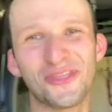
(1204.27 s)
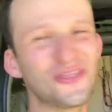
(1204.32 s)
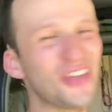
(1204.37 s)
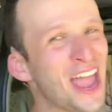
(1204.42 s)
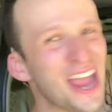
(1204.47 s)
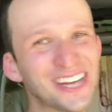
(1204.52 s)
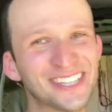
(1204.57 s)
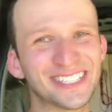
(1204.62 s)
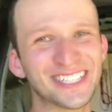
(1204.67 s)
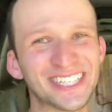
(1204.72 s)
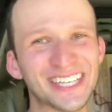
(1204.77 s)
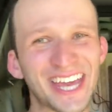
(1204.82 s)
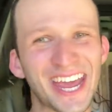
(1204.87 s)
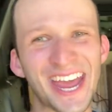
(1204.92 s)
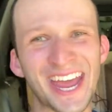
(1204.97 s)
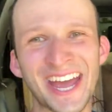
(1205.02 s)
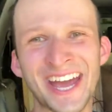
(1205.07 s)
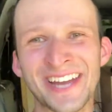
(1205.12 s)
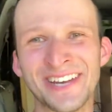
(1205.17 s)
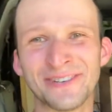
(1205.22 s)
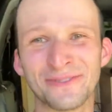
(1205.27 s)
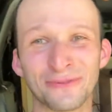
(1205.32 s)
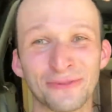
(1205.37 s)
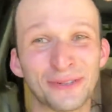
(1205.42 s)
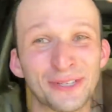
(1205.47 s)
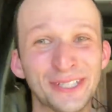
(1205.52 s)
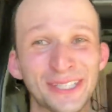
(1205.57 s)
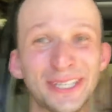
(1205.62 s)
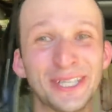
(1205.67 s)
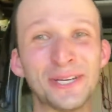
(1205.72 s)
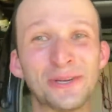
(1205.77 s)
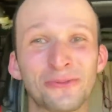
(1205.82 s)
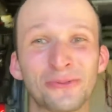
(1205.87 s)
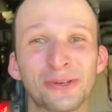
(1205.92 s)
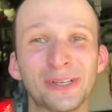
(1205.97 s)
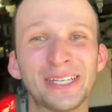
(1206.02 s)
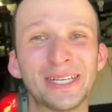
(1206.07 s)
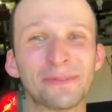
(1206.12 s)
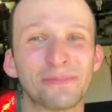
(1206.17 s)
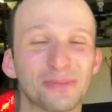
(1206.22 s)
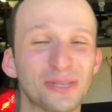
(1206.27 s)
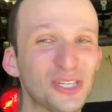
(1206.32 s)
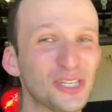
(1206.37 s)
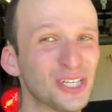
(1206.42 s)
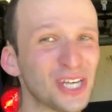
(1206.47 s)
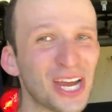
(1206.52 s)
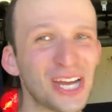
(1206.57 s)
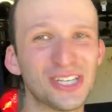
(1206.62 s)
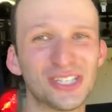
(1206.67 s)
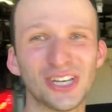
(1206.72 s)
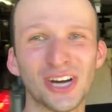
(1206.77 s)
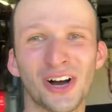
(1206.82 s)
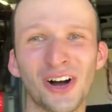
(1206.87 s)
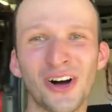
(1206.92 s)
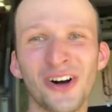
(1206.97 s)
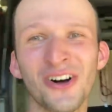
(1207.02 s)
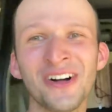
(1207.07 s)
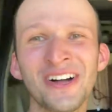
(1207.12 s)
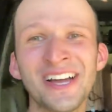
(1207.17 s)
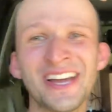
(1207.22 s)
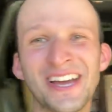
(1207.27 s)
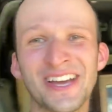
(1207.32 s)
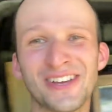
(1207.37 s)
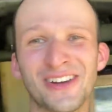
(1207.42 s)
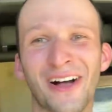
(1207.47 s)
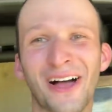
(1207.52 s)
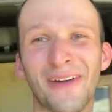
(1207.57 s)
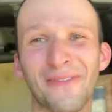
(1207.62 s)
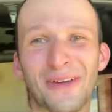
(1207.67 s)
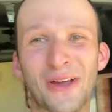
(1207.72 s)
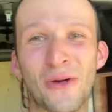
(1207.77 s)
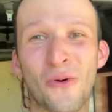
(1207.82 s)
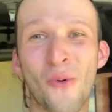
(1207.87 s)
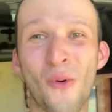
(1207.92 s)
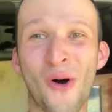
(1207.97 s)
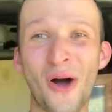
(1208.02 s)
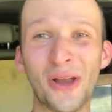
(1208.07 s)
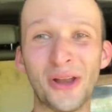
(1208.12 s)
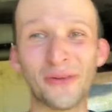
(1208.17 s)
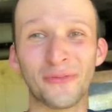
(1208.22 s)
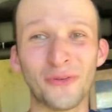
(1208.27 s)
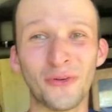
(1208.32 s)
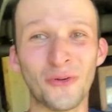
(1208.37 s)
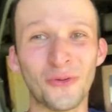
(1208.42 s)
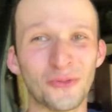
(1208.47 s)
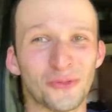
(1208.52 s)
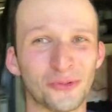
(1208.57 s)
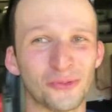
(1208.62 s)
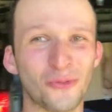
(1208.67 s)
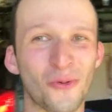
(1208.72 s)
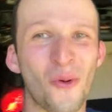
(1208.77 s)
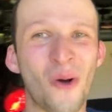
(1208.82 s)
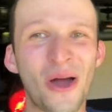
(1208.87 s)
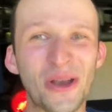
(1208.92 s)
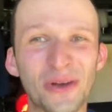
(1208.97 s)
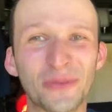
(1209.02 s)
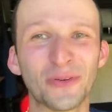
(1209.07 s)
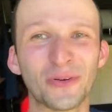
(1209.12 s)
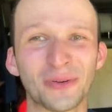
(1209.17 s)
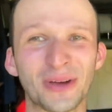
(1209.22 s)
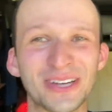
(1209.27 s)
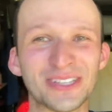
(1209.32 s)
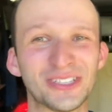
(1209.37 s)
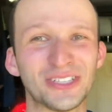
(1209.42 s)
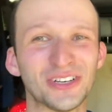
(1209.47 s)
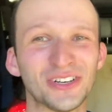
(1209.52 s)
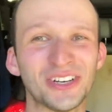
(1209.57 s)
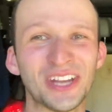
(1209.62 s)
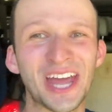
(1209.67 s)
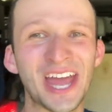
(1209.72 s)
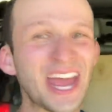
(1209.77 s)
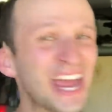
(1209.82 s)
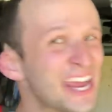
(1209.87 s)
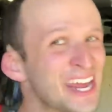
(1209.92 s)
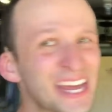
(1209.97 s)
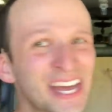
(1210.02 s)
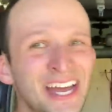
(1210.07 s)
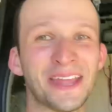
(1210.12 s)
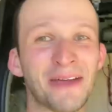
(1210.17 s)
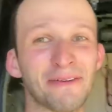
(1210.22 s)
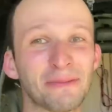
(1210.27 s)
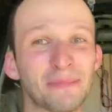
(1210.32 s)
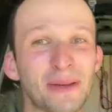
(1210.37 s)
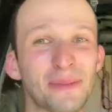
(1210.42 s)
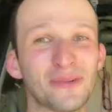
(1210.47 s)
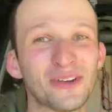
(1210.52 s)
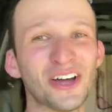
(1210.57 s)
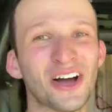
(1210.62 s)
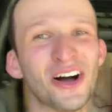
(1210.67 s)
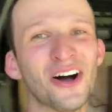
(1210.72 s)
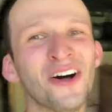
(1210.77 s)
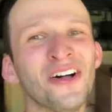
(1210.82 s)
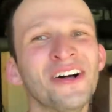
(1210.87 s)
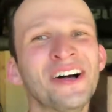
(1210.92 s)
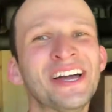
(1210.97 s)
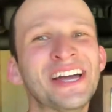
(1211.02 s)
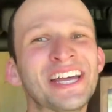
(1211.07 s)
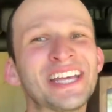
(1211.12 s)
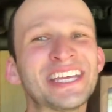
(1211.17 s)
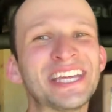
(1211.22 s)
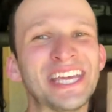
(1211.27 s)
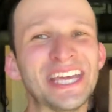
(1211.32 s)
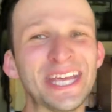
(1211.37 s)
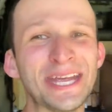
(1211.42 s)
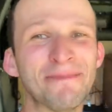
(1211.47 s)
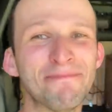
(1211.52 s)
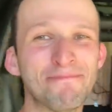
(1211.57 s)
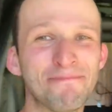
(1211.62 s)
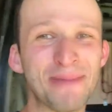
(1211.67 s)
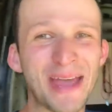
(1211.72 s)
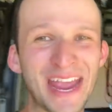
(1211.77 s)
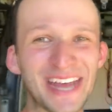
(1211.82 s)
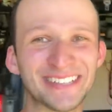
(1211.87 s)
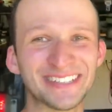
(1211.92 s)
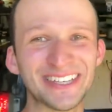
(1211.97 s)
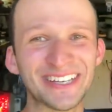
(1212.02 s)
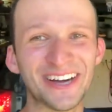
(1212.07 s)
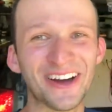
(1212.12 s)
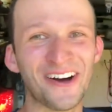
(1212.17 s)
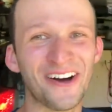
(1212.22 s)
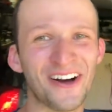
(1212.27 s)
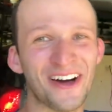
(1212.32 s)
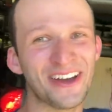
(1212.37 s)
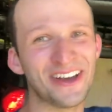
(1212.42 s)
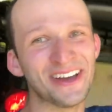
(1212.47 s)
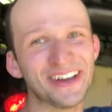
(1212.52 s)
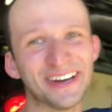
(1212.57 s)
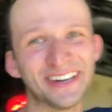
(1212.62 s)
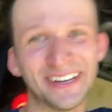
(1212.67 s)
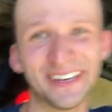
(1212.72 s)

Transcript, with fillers: Thanks again. Really, really appreciate y'all. Y'all have a wonderful, wonderful rest of your day. And remember, y'all, keep basing on.